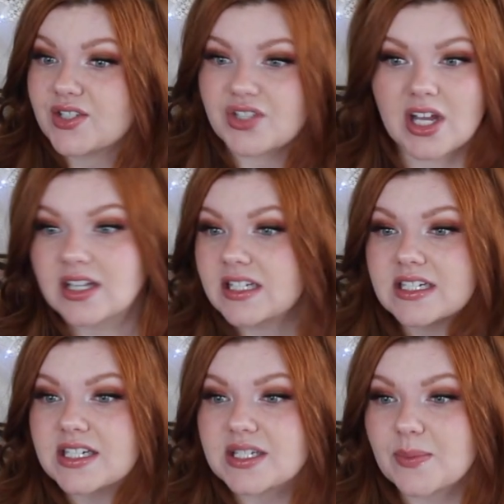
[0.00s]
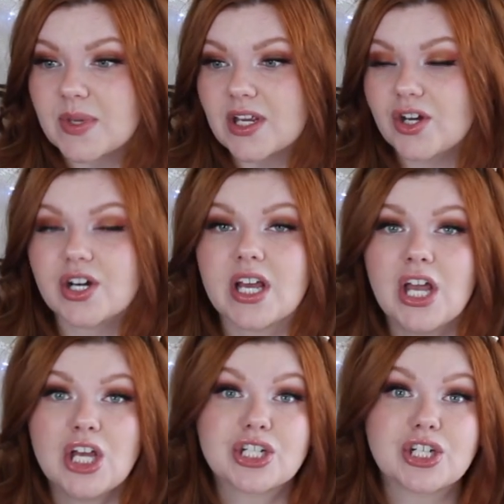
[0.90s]
suddenly disappeared.
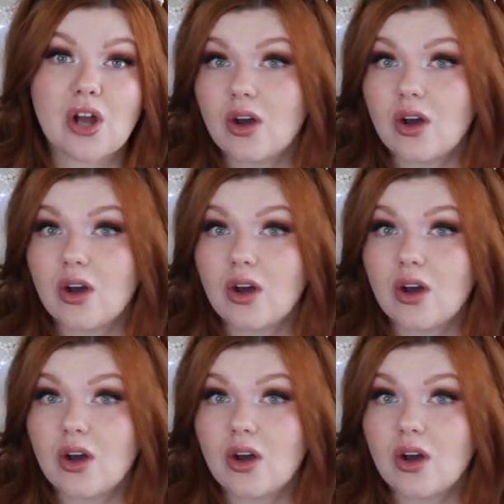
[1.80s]
She